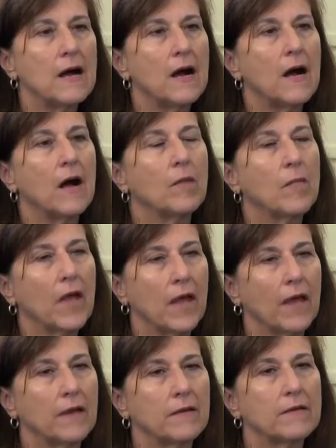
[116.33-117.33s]
Um,
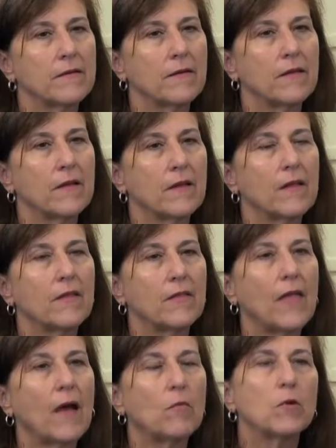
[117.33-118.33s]
and
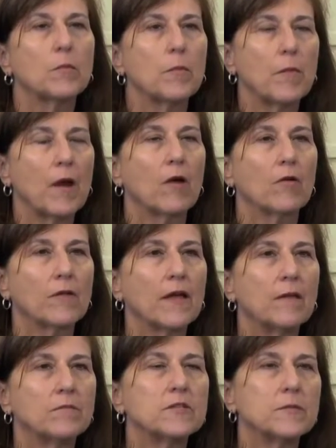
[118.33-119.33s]
that would prepare
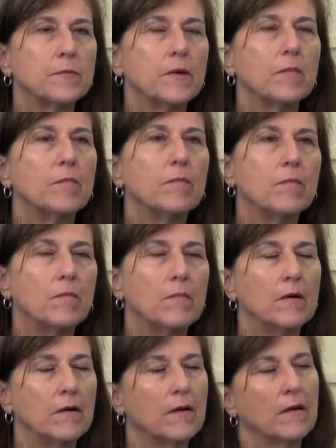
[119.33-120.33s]
them to be
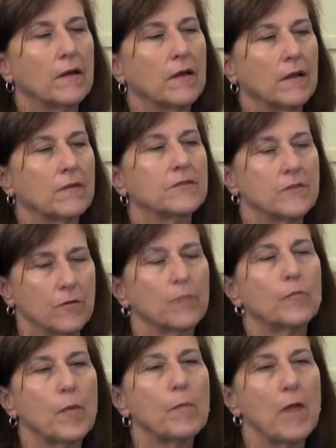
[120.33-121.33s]
to
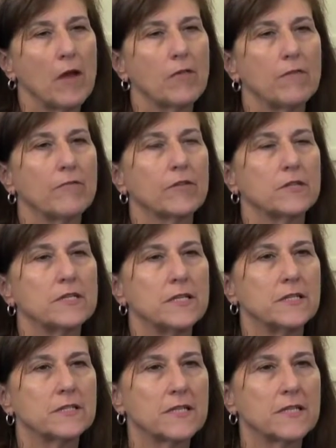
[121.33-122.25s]
prepare them for the TEAS